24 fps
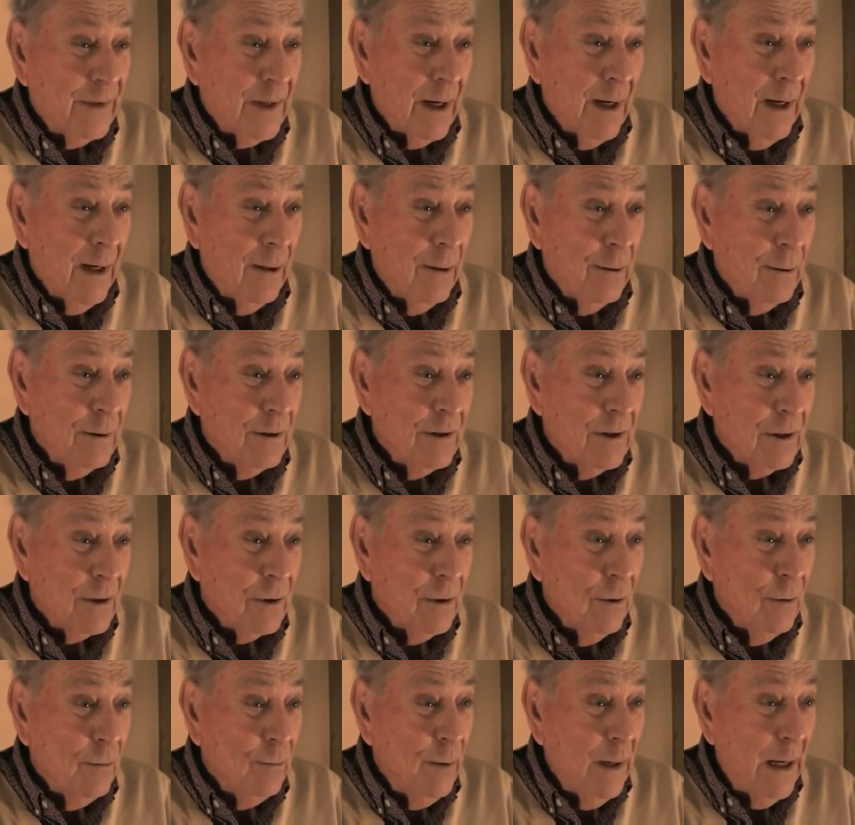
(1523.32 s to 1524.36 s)
hours to
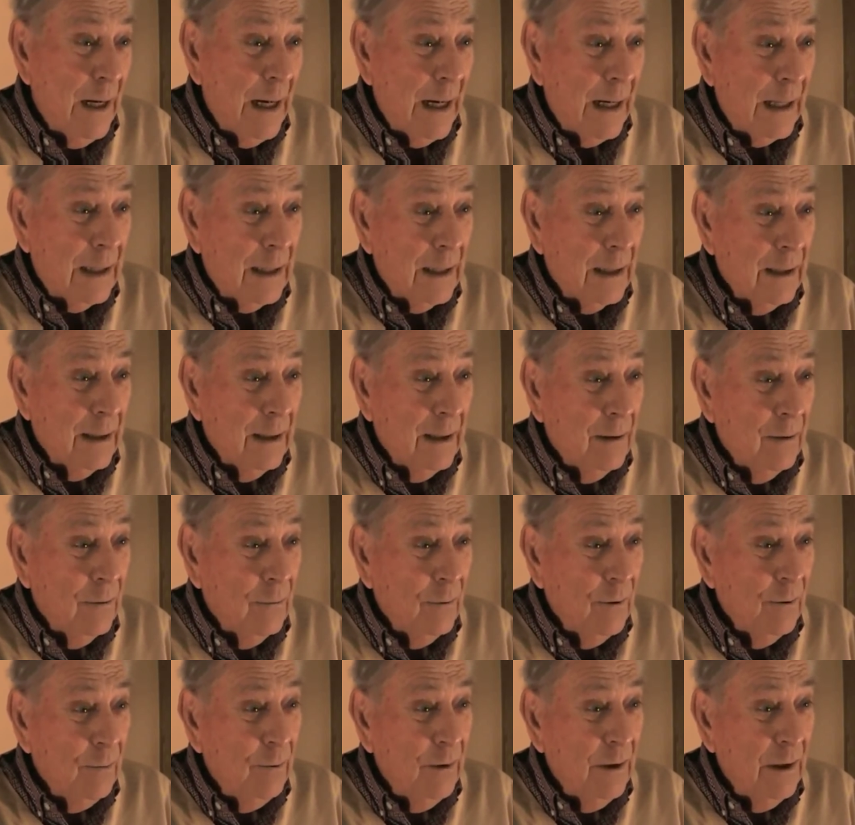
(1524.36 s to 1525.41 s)
go back,
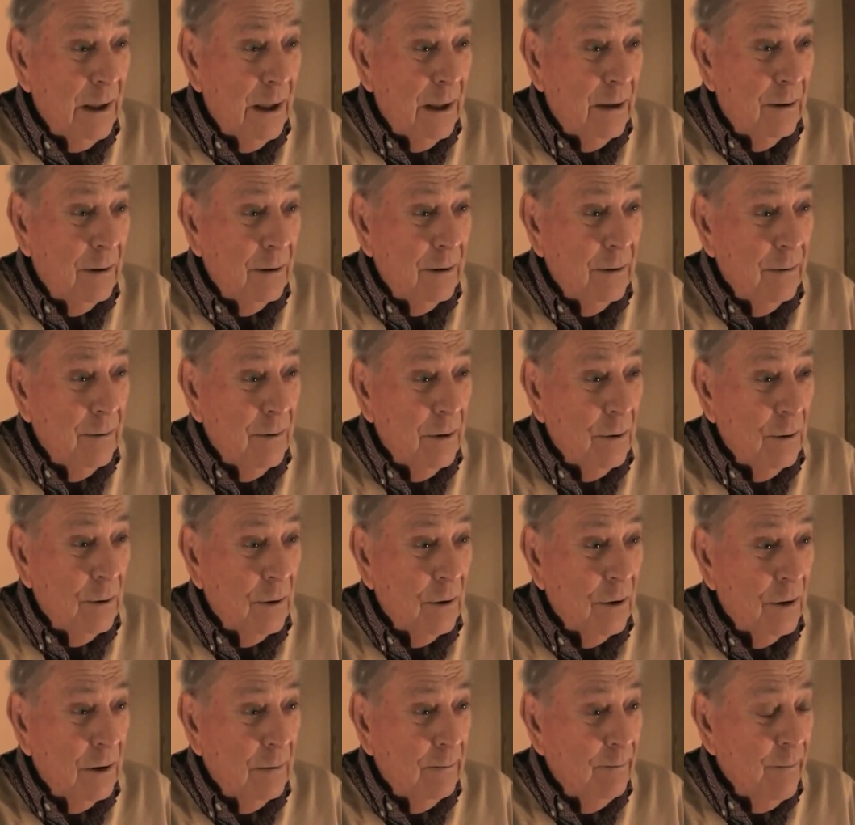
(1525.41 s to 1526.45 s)
we'd be out, and you
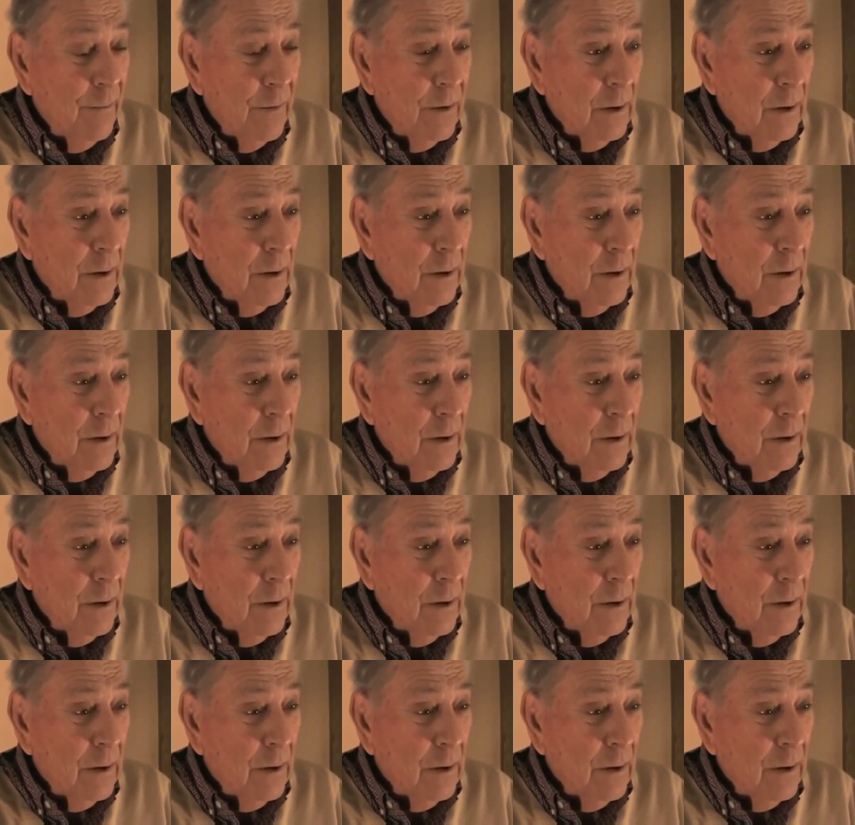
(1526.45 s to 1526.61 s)
could,